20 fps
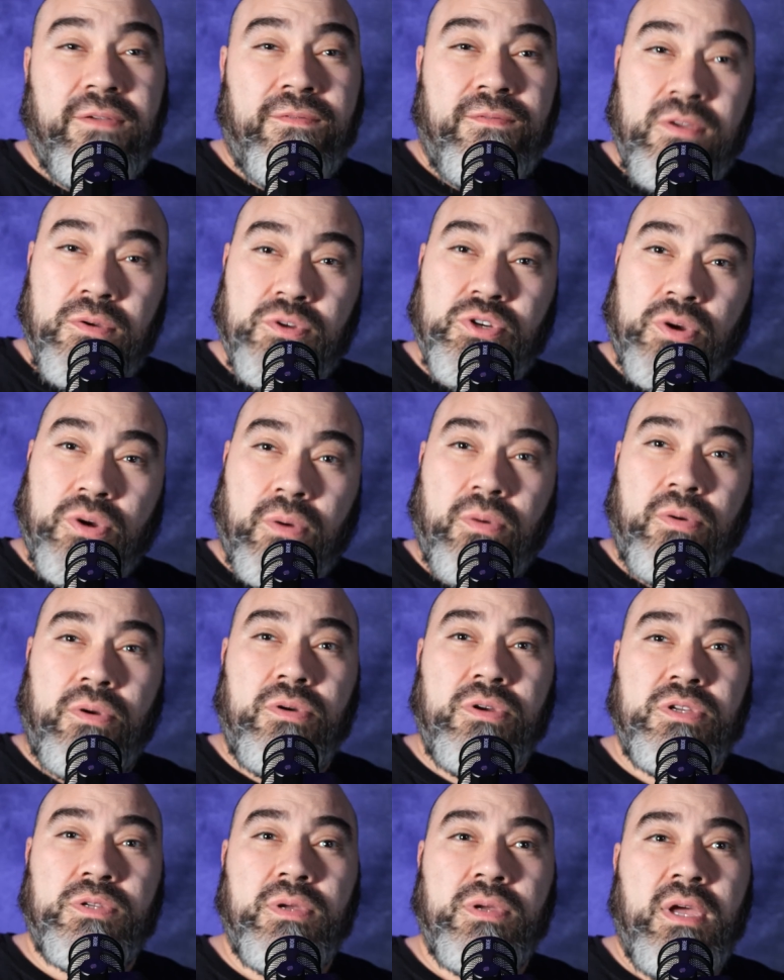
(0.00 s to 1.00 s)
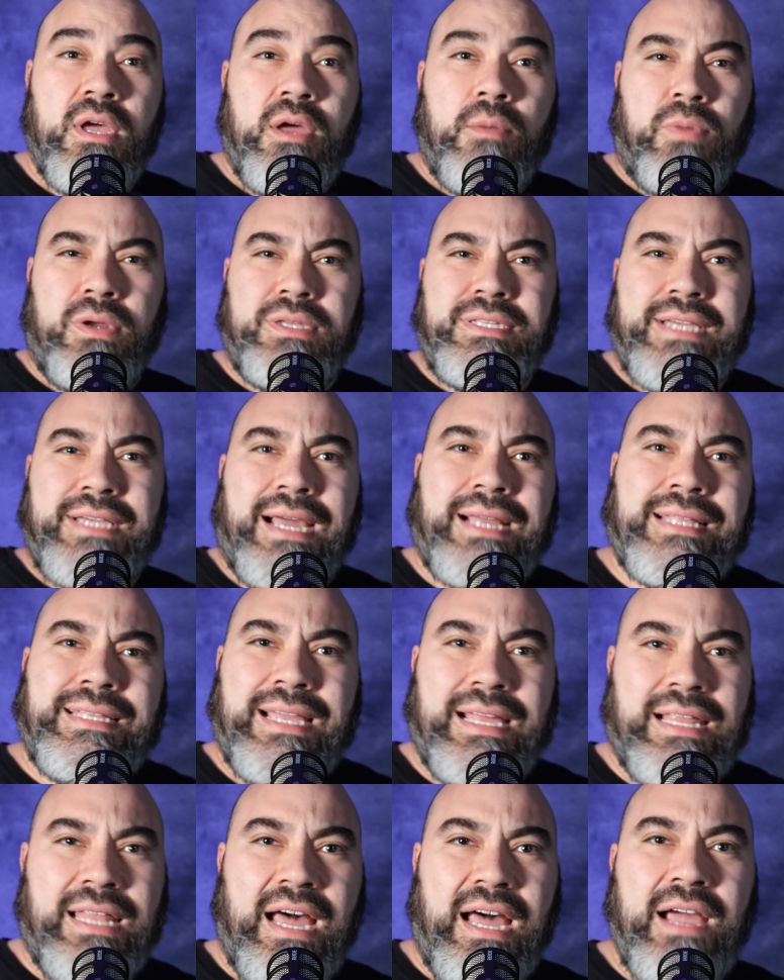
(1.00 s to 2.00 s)
future crews,
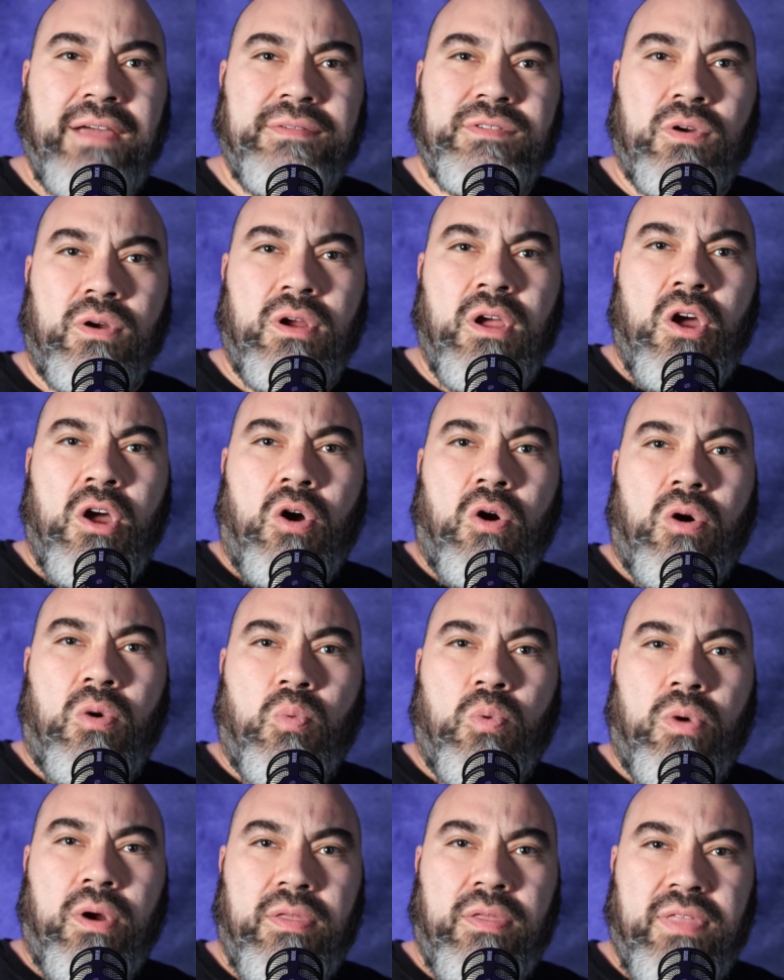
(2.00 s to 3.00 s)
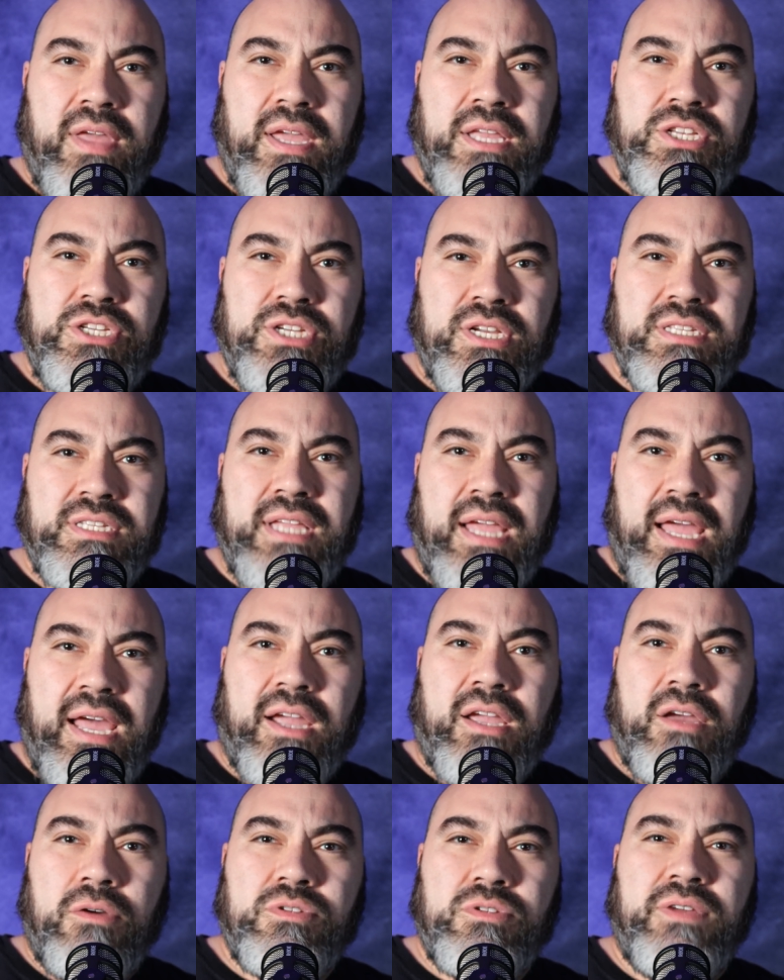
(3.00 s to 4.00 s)
protecting lives, or were they just
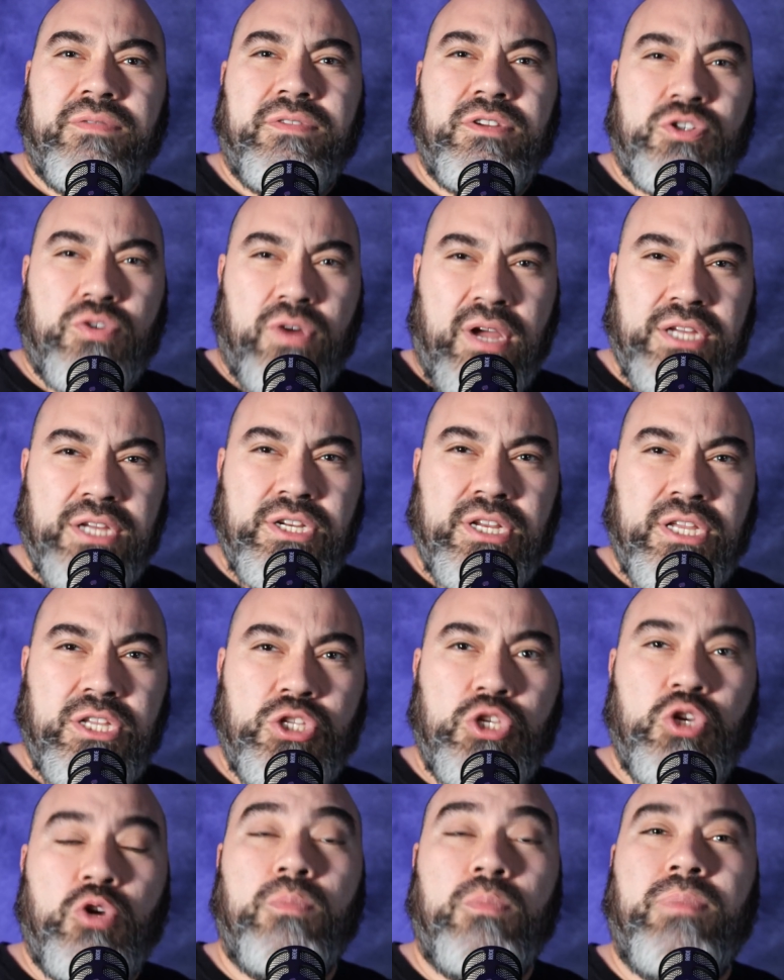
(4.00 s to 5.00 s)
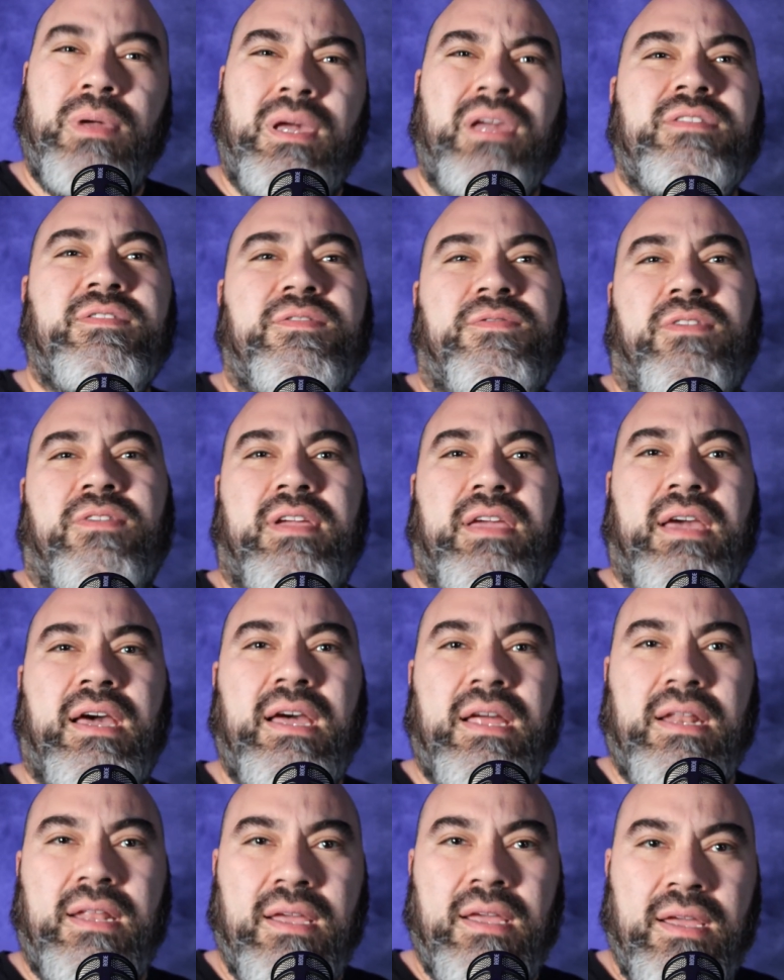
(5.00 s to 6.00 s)
echoes of a tragedy too big to
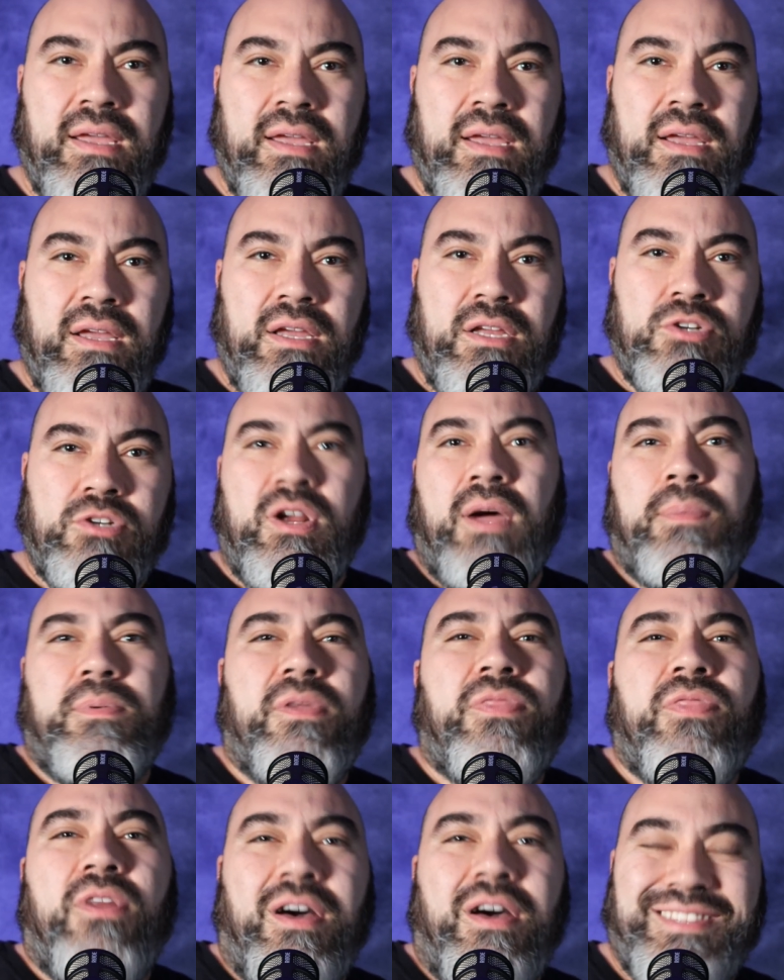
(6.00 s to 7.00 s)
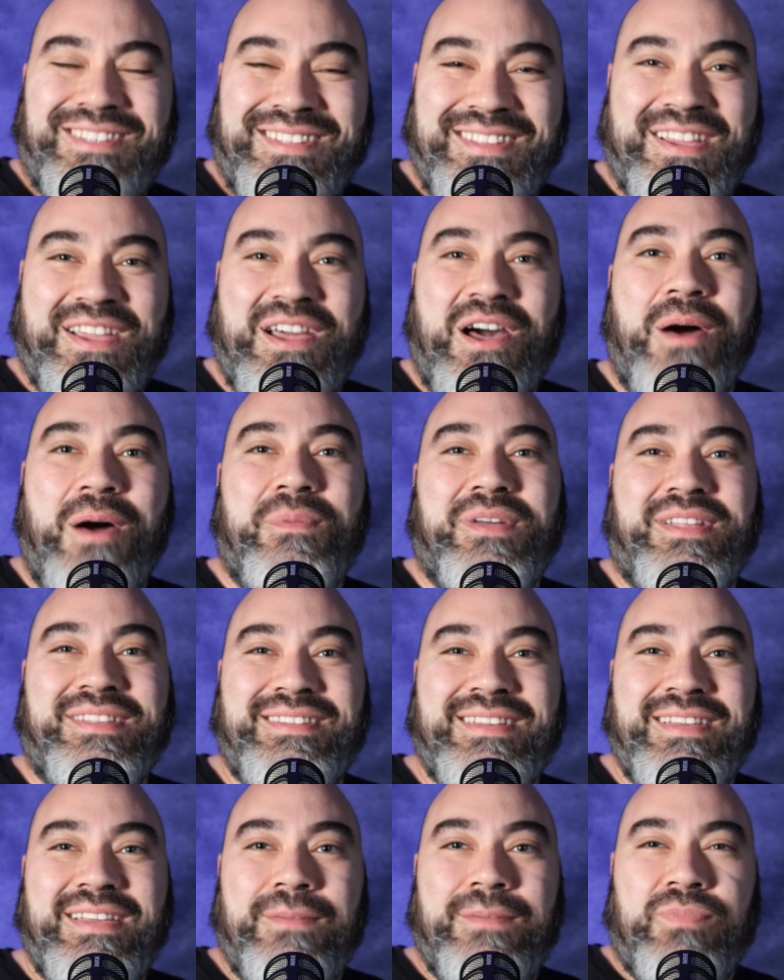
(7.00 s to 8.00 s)
forget? Drop your thoughts in the comments,
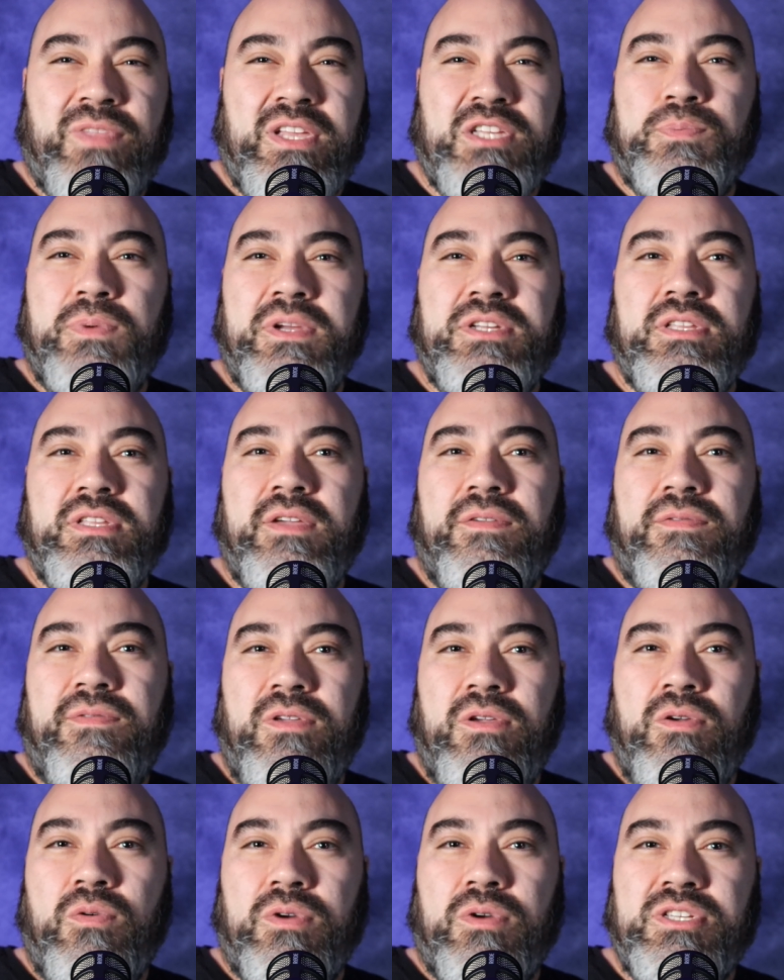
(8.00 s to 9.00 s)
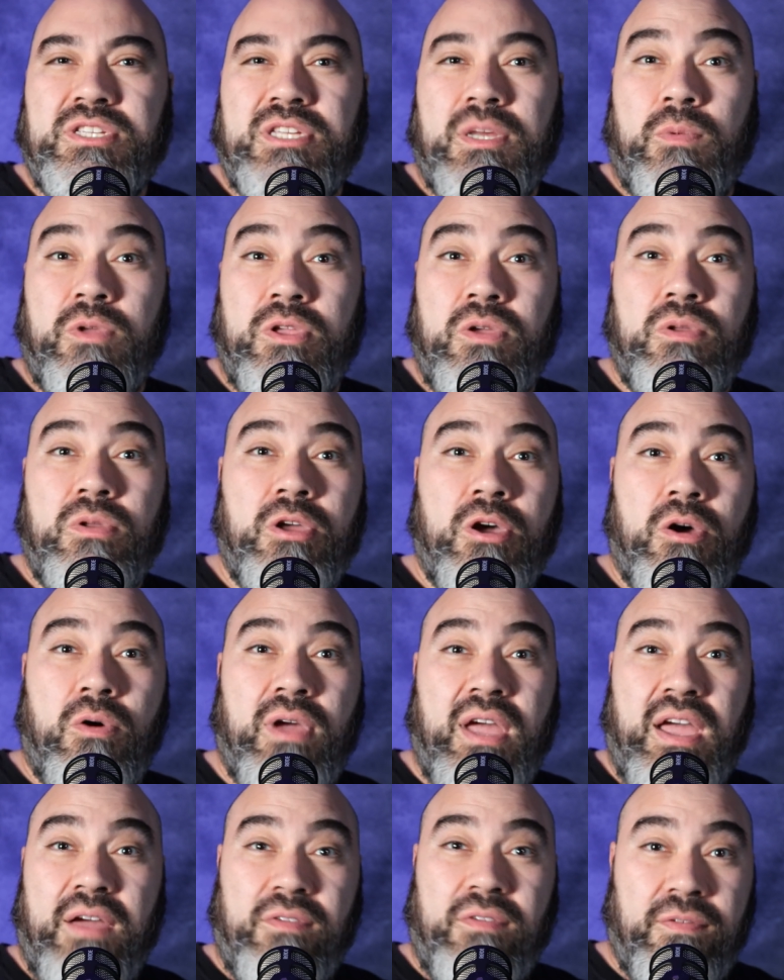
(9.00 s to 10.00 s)
especially if you or someone you know
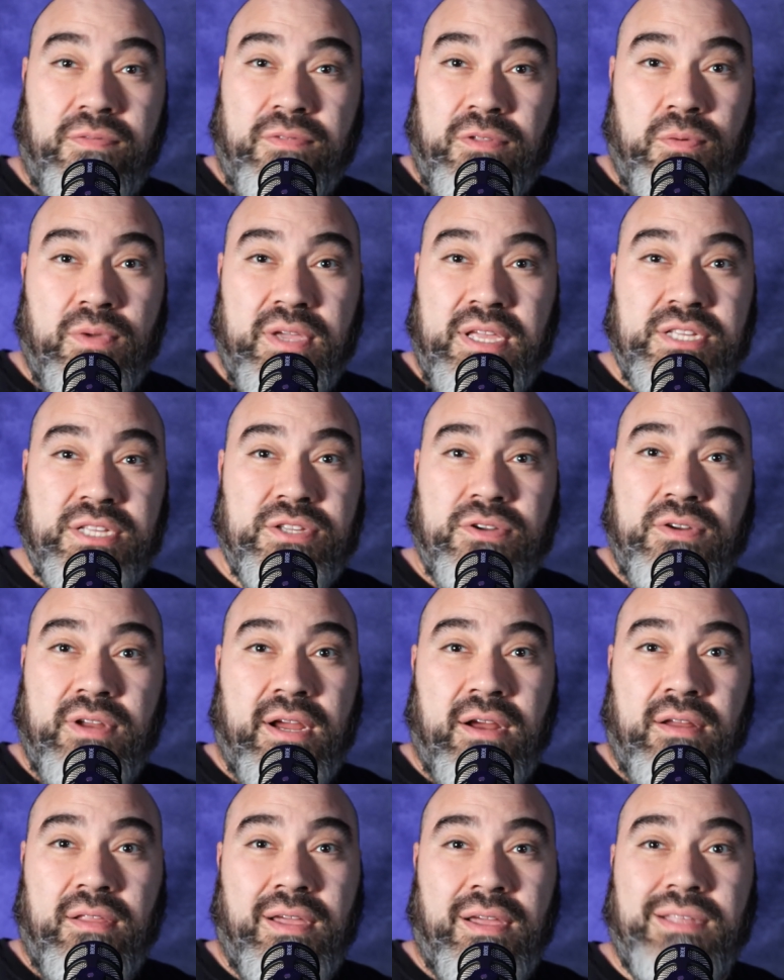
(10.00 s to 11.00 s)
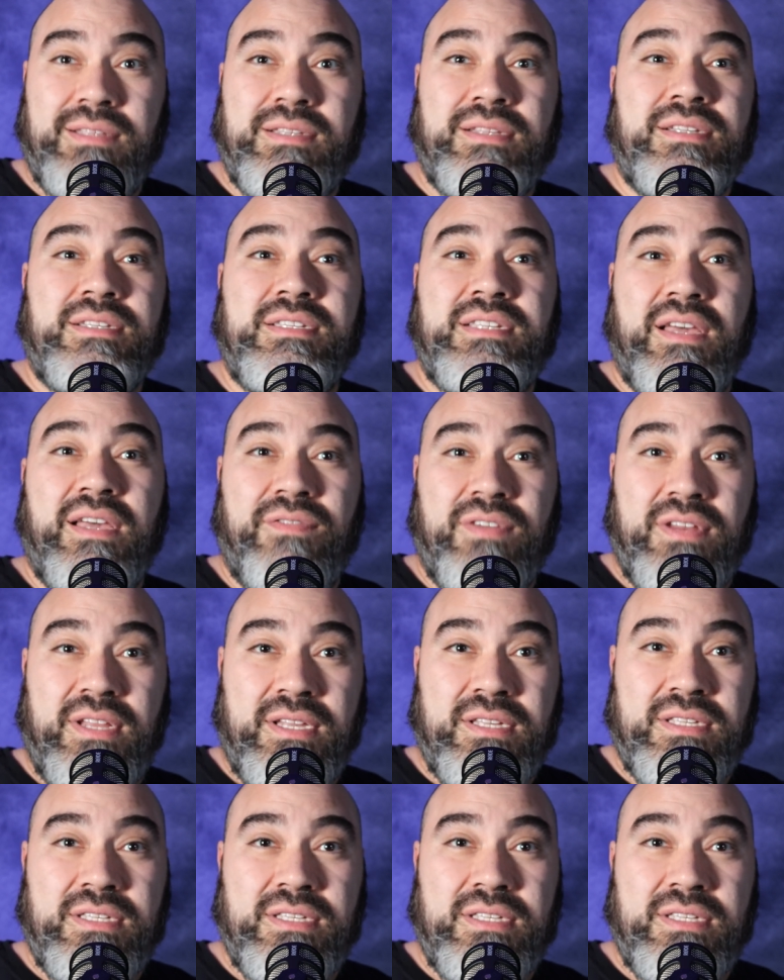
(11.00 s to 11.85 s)
ever flew Eastern Airlines in the 70s.